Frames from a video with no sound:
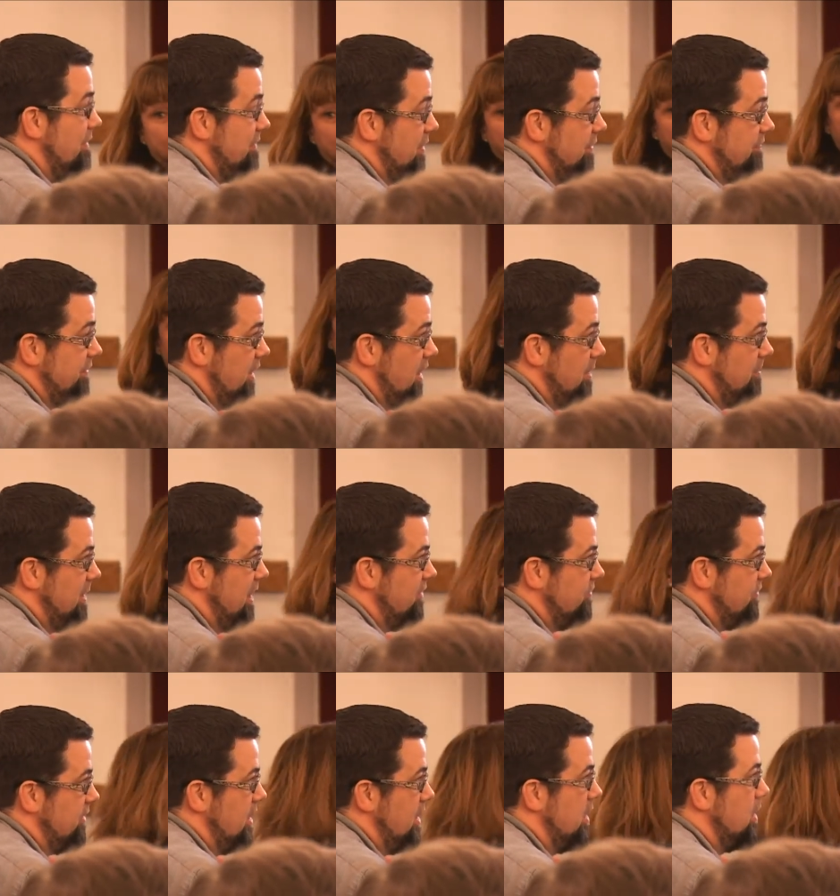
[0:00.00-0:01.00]
having a ferry
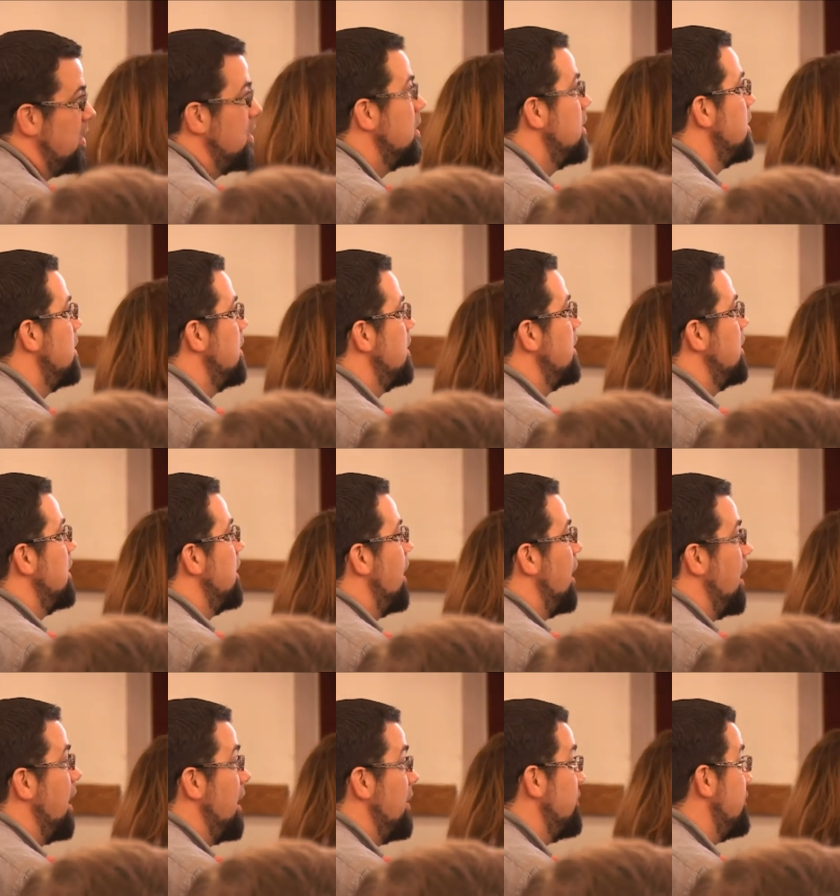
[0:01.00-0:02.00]
base there.
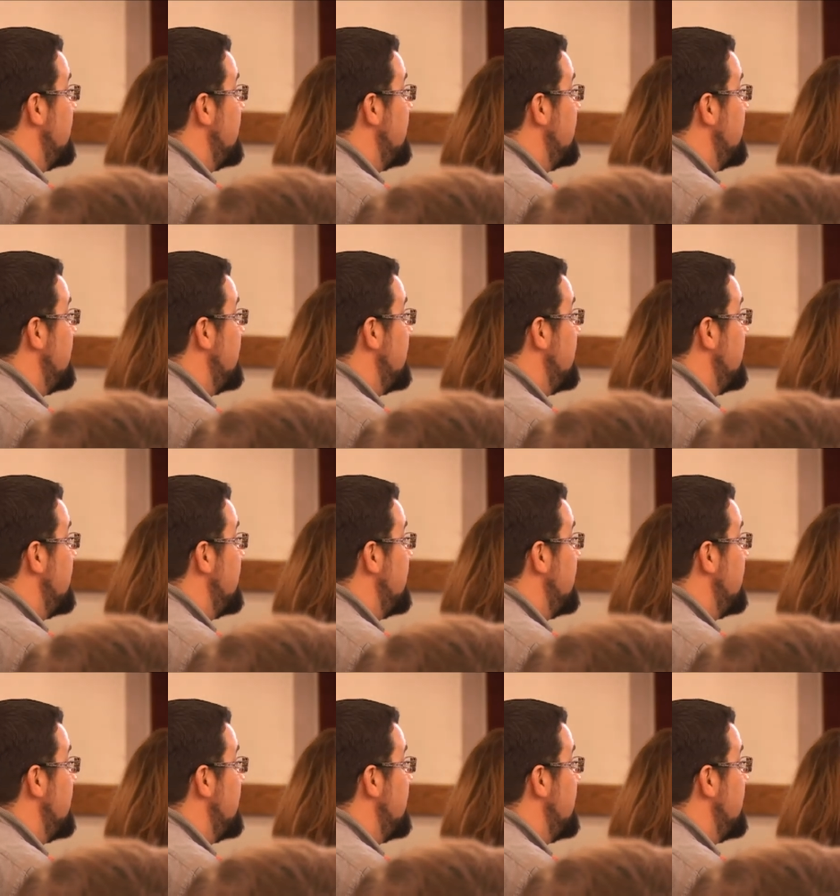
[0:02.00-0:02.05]
Uh,